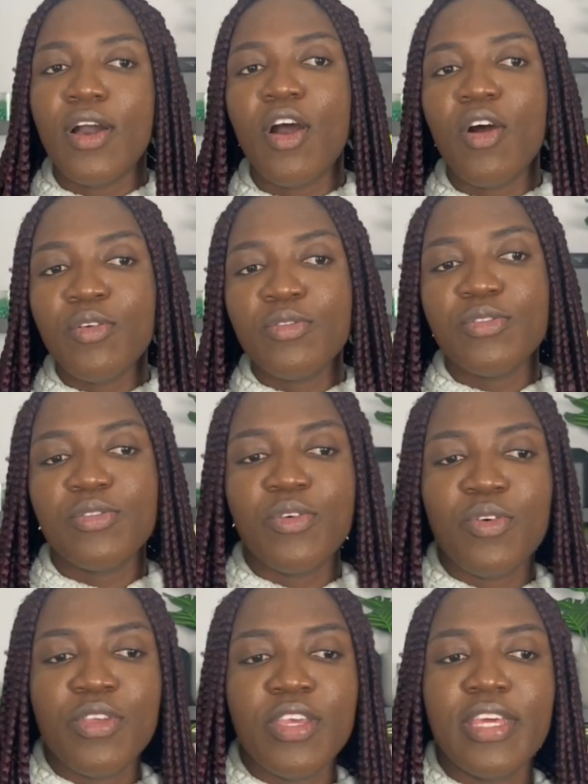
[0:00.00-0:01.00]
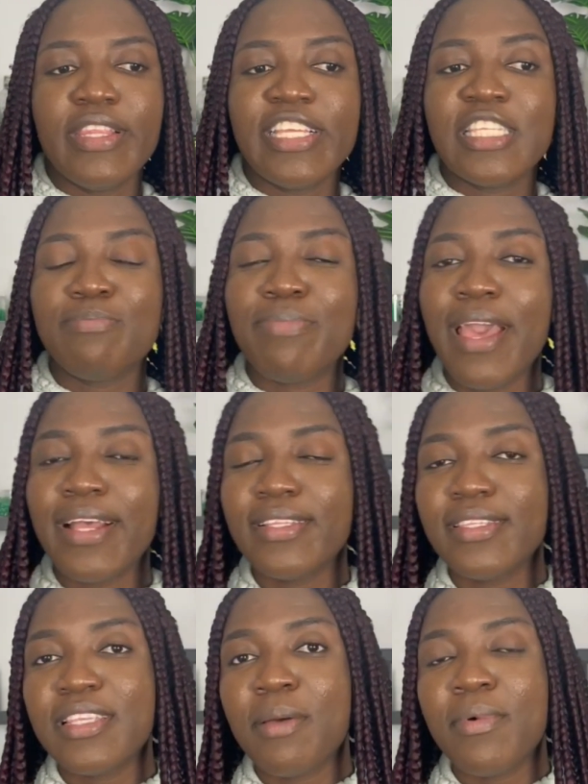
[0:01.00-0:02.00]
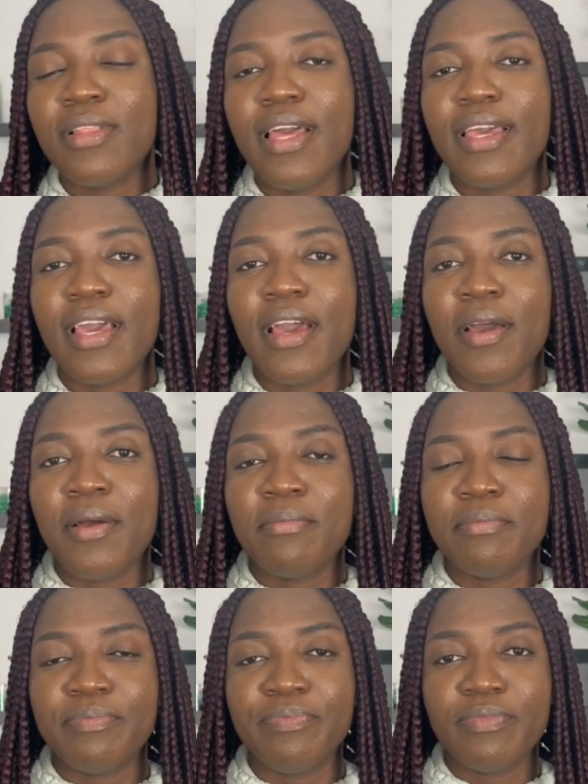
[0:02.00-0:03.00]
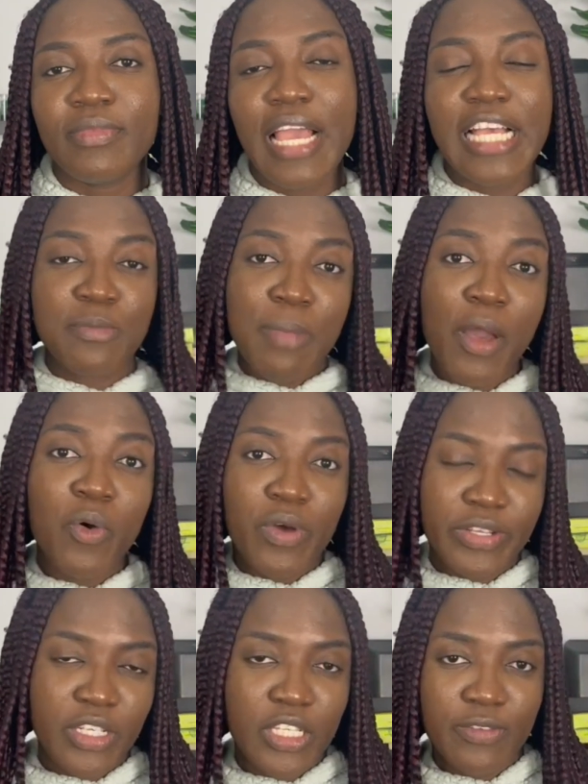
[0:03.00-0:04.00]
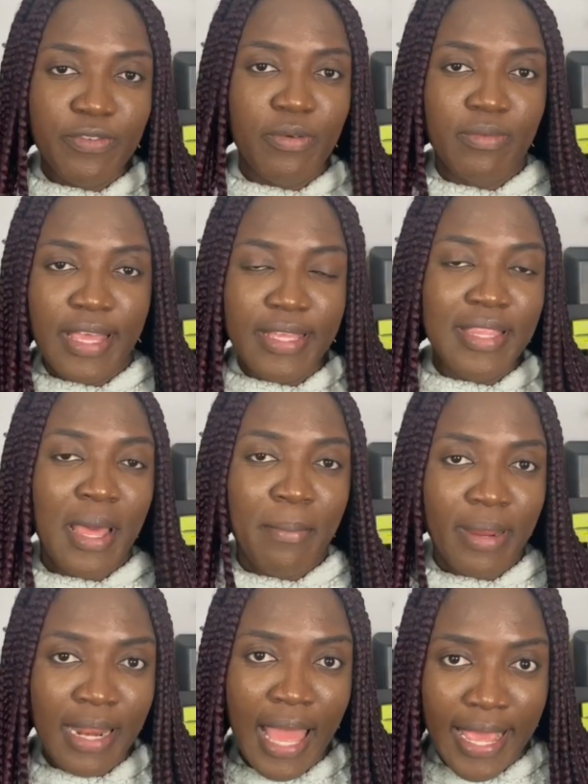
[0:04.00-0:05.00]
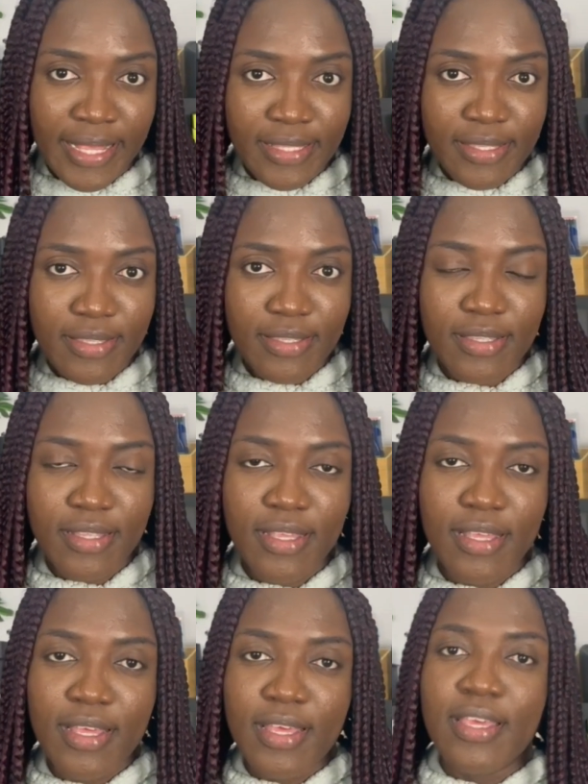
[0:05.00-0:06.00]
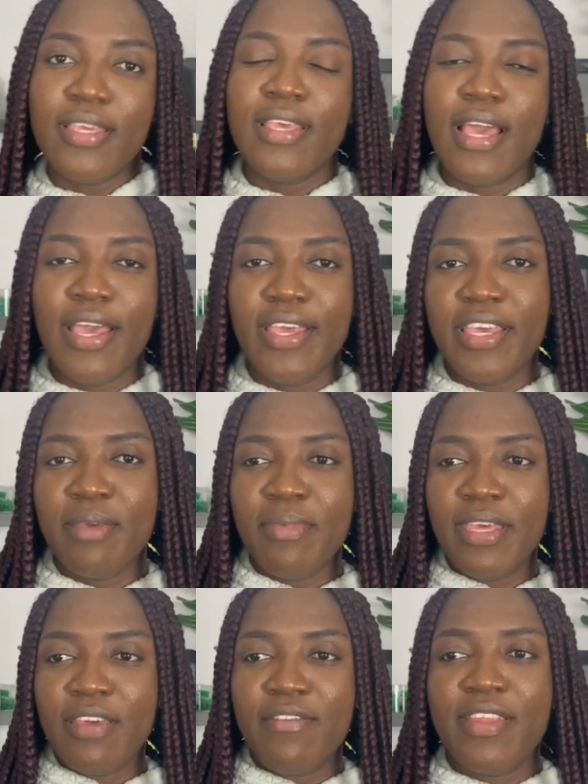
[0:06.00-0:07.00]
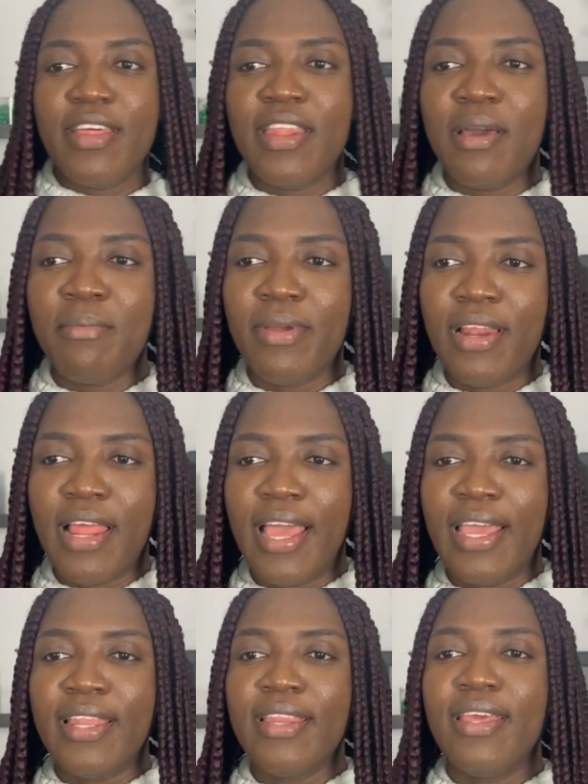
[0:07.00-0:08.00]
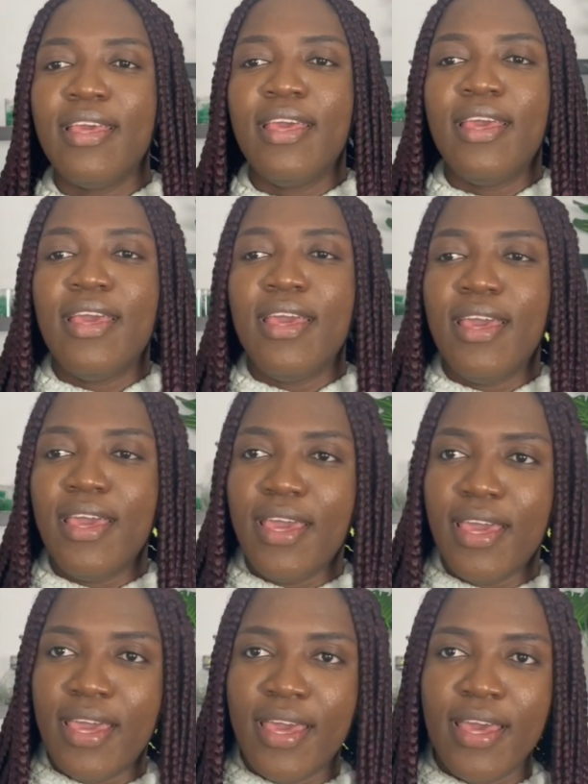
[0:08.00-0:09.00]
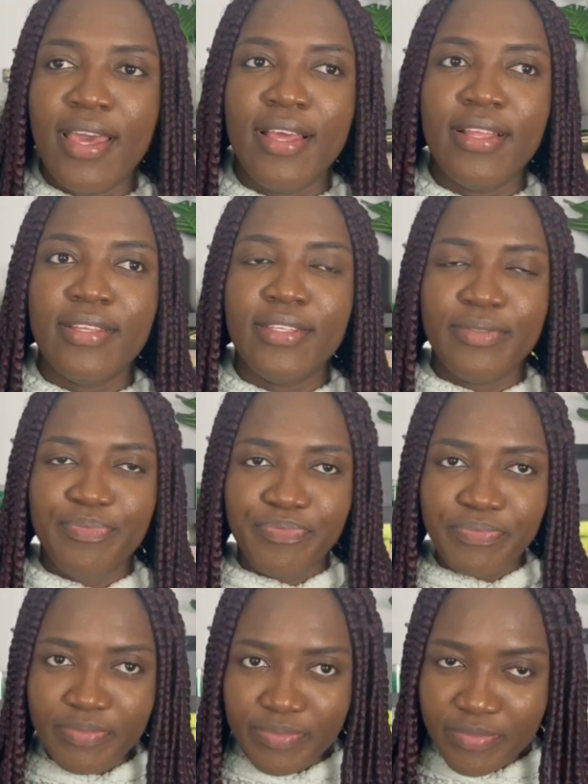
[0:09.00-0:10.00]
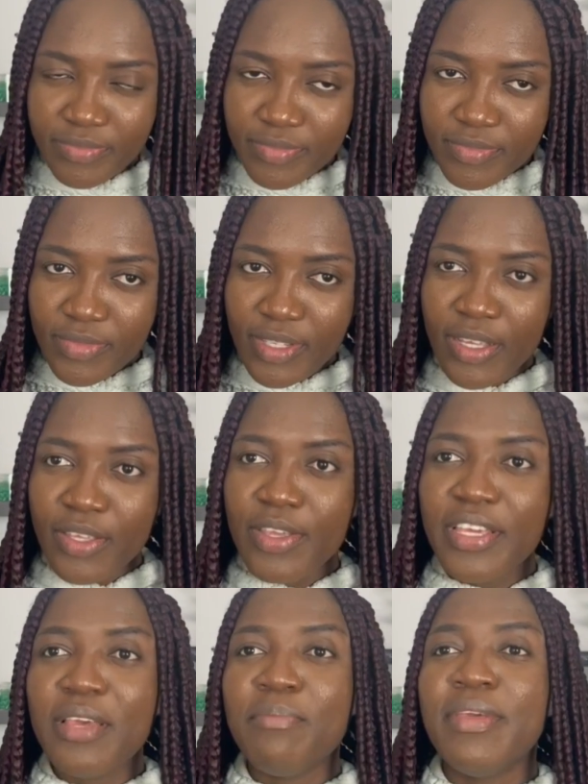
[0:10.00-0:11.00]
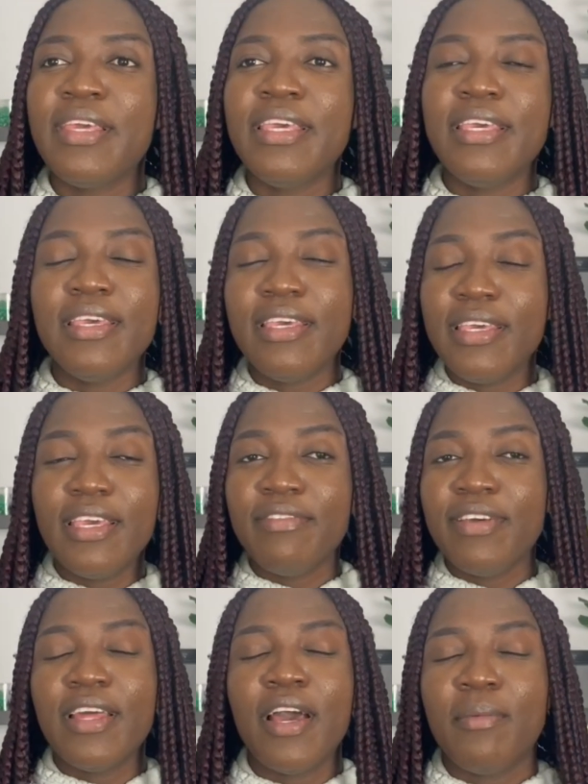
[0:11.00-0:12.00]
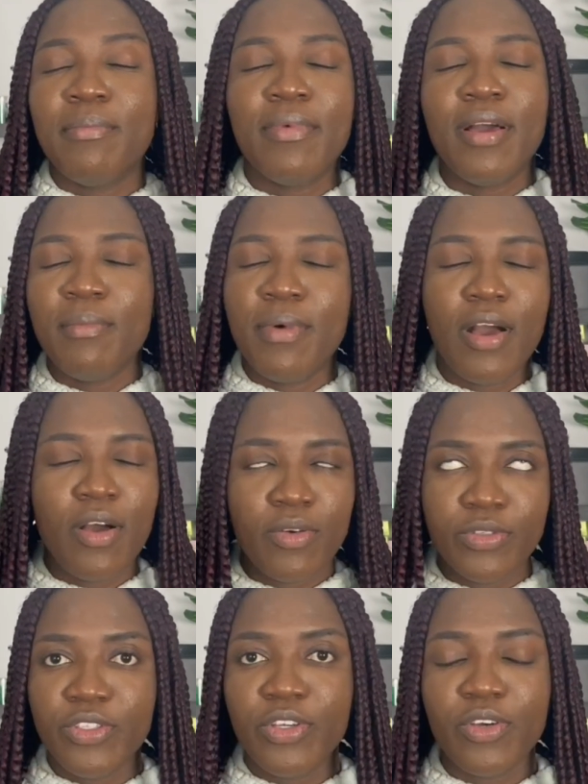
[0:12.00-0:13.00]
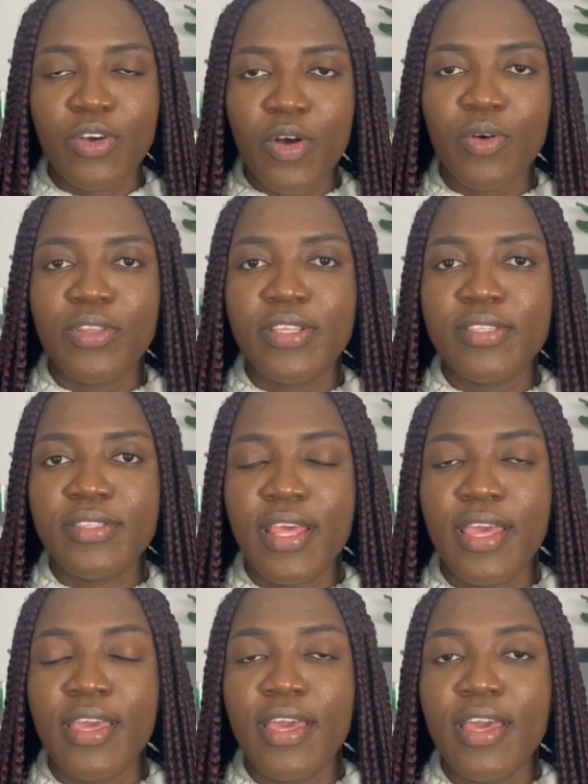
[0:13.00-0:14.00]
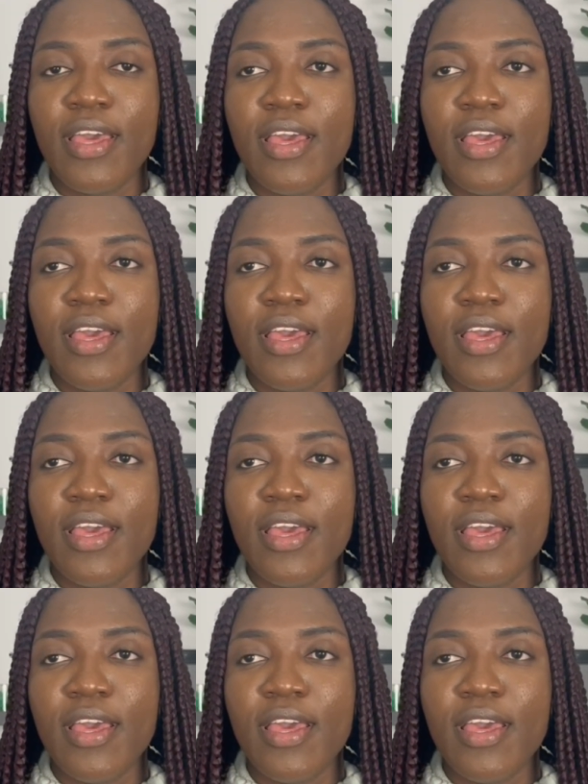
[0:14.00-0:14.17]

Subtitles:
Also, you can expect something like expect questions from like number lines. Yeah, you can be given a number line, and you can be given how do you call this thing,